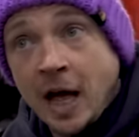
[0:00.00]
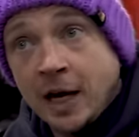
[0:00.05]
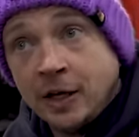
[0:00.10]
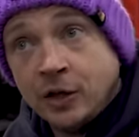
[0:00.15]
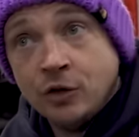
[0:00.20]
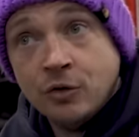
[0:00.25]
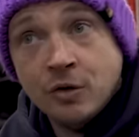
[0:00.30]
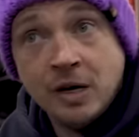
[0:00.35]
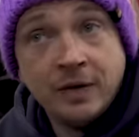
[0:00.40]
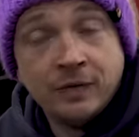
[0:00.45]
and
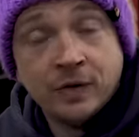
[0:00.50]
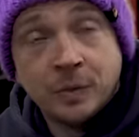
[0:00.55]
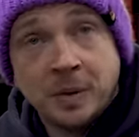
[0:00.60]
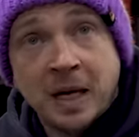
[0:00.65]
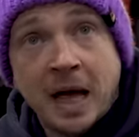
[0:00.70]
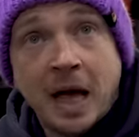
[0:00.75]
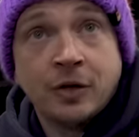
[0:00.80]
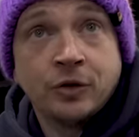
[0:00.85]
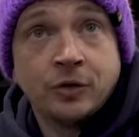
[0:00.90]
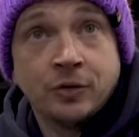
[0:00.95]
you leave some
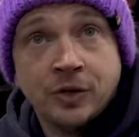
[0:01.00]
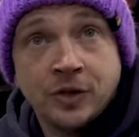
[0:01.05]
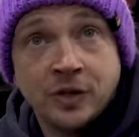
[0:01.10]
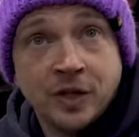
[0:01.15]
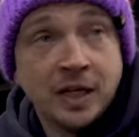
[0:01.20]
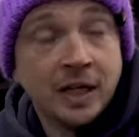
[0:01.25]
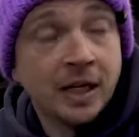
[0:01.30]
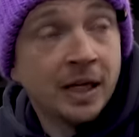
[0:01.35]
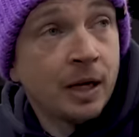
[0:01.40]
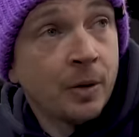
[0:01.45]
cash on a
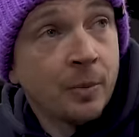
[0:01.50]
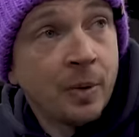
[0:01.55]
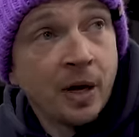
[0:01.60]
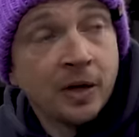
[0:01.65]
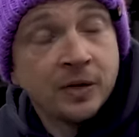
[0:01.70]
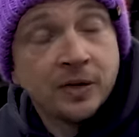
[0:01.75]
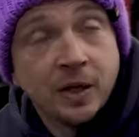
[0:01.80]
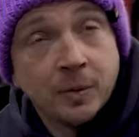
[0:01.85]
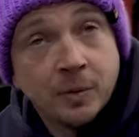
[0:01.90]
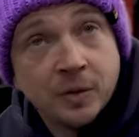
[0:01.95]
seat and they'll
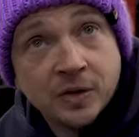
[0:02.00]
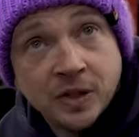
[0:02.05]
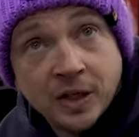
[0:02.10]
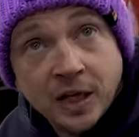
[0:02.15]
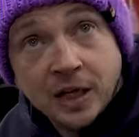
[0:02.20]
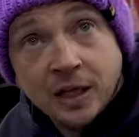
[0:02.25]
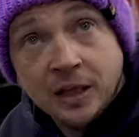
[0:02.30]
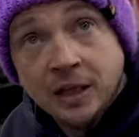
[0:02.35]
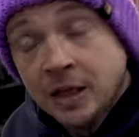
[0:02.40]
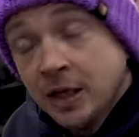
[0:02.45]
pass the MOT.
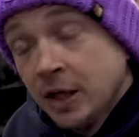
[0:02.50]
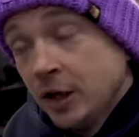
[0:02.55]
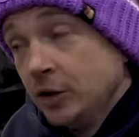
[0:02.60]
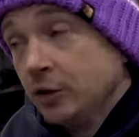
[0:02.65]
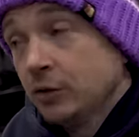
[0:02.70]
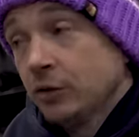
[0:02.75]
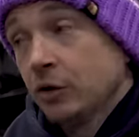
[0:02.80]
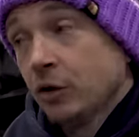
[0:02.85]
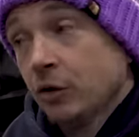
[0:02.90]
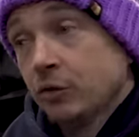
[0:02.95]

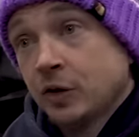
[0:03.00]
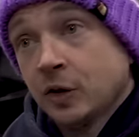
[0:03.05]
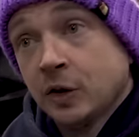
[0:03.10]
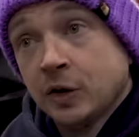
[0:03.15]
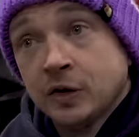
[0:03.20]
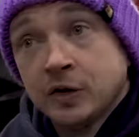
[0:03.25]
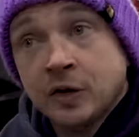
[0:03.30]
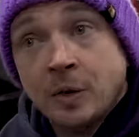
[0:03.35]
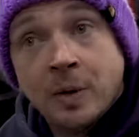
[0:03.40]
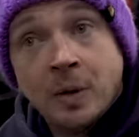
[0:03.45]
You can go
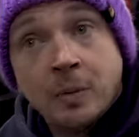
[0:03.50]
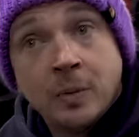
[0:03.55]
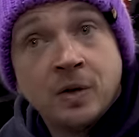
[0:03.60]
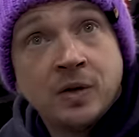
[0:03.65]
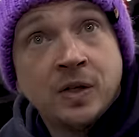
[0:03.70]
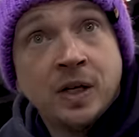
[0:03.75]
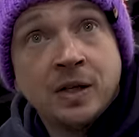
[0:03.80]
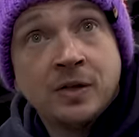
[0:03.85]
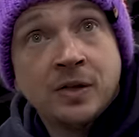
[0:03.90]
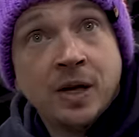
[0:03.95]
to some MOT
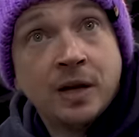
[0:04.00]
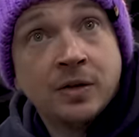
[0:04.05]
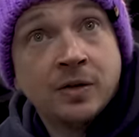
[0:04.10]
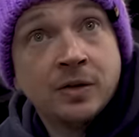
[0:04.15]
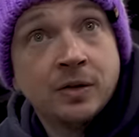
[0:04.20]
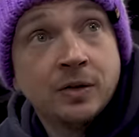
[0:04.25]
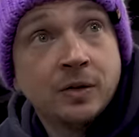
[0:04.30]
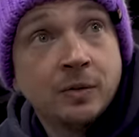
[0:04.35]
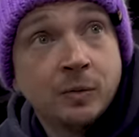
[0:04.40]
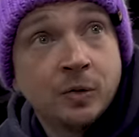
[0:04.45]

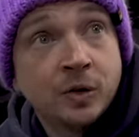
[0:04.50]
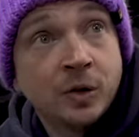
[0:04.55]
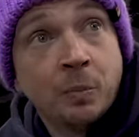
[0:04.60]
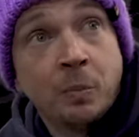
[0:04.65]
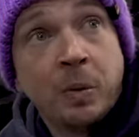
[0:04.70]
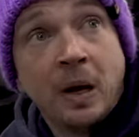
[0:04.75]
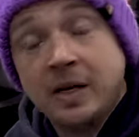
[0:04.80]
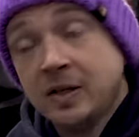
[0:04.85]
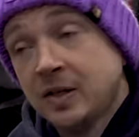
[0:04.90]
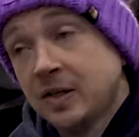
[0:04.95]
tests, some
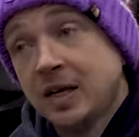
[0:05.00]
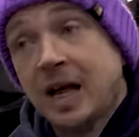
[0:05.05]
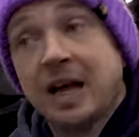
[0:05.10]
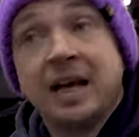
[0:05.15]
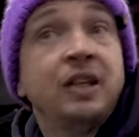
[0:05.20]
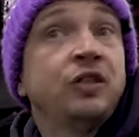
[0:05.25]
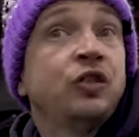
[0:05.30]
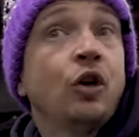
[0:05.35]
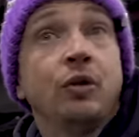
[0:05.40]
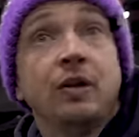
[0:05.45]
places, and
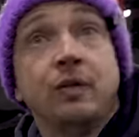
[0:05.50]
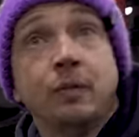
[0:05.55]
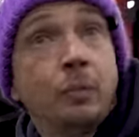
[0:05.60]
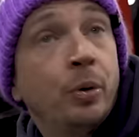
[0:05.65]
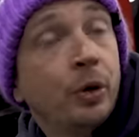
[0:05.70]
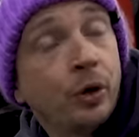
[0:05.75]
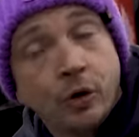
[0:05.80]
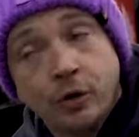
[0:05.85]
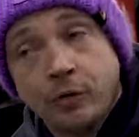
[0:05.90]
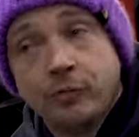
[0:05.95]
they don't even
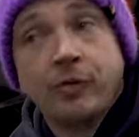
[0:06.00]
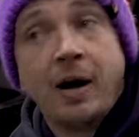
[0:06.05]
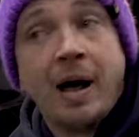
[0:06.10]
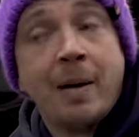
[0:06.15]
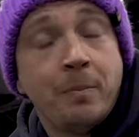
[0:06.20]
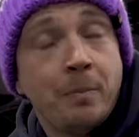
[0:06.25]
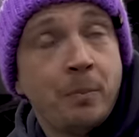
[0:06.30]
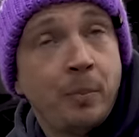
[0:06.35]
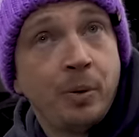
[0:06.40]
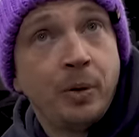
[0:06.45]
put it on a
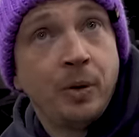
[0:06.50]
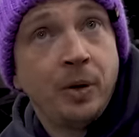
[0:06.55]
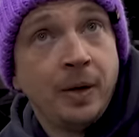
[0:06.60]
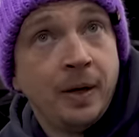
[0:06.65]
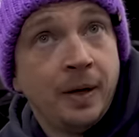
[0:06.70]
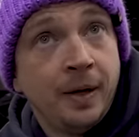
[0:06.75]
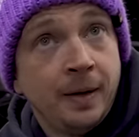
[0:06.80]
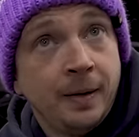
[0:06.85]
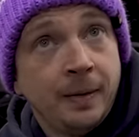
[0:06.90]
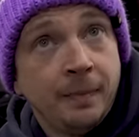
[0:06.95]
ramp.
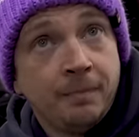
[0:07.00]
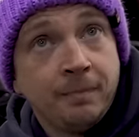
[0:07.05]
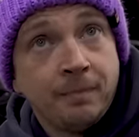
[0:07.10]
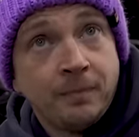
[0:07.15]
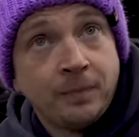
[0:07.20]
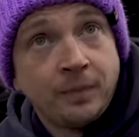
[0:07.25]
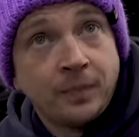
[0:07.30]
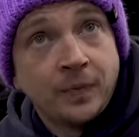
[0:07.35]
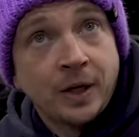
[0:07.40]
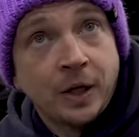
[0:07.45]

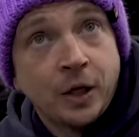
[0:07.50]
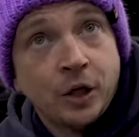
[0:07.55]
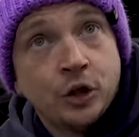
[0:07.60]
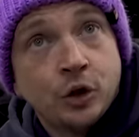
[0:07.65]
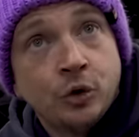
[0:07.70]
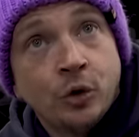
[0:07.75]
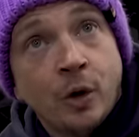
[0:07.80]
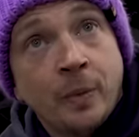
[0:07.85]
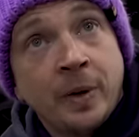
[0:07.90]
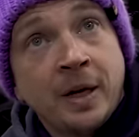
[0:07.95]
Do
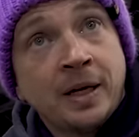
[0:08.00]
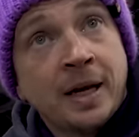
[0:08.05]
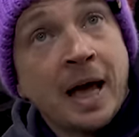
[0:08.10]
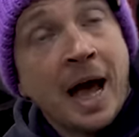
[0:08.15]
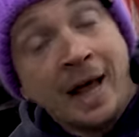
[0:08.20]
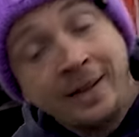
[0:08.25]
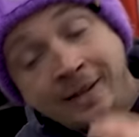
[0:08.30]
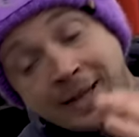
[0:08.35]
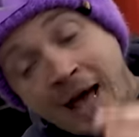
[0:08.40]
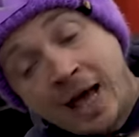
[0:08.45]
you know what I mean?
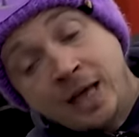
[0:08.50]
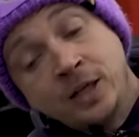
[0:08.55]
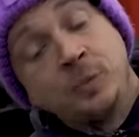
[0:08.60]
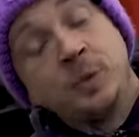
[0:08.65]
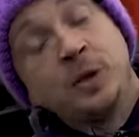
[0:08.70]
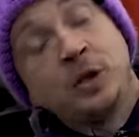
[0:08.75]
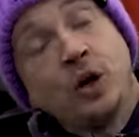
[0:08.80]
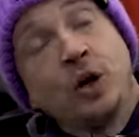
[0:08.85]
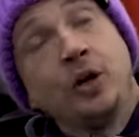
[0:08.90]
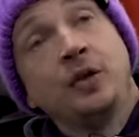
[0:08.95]
And that is
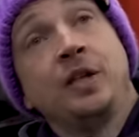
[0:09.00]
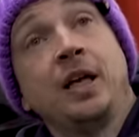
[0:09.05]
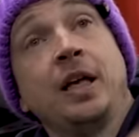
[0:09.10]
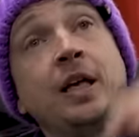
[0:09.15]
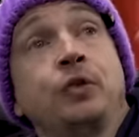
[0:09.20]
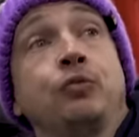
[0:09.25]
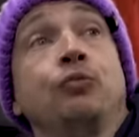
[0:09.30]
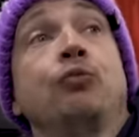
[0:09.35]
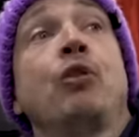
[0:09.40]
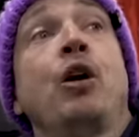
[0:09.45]
because it
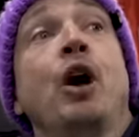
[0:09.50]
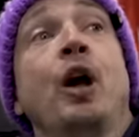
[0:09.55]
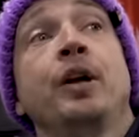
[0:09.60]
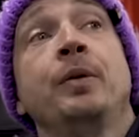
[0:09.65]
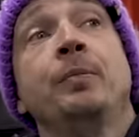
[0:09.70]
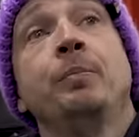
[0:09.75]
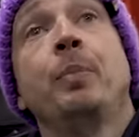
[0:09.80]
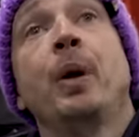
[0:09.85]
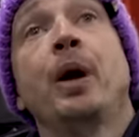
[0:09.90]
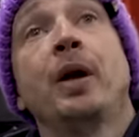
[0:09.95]
is
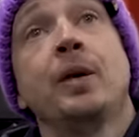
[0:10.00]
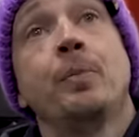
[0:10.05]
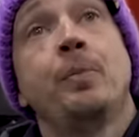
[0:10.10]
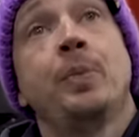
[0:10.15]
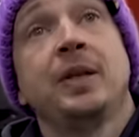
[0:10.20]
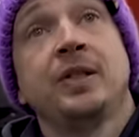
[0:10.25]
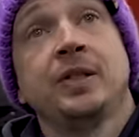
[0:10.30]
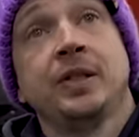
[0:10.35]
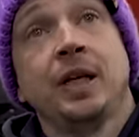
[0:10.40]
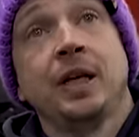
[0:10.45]
run by a
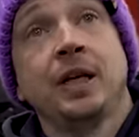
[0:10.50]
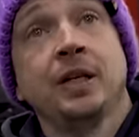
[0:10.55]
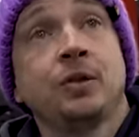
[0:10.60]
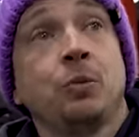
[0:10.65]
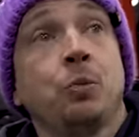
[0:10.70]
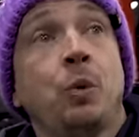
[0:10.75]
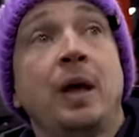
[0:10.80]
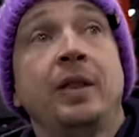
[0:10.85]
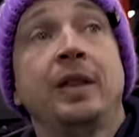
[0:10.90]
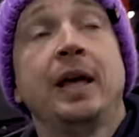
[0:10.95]

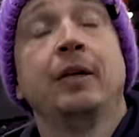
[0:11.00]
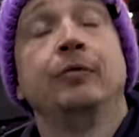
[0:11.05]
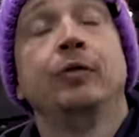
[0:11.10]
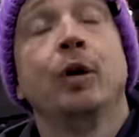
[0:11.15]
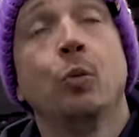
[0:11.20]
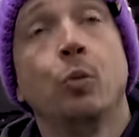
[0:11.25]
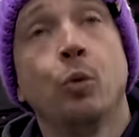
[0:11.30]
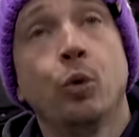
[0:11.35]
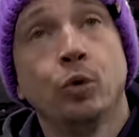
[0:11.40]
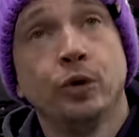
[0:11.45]
business where they're
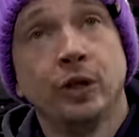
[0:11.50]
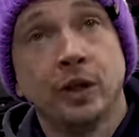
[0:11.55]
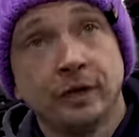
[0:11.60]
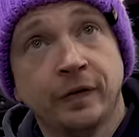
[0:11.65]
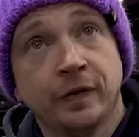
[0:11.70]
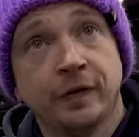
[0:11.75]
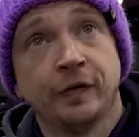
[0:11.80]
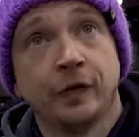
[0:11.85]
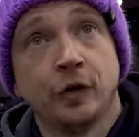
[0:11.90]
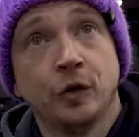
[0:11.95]
rewarded
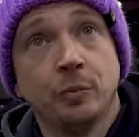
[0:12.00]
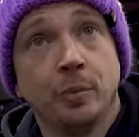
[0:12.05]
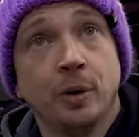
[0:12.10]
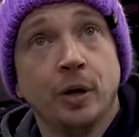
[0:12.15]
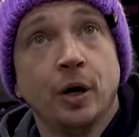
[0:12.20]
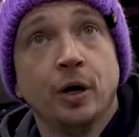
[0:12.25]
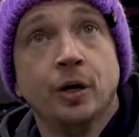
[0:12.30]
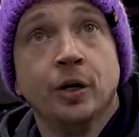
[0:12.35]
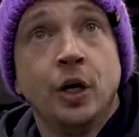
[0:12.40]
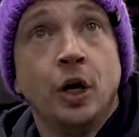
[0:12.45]
for throughput.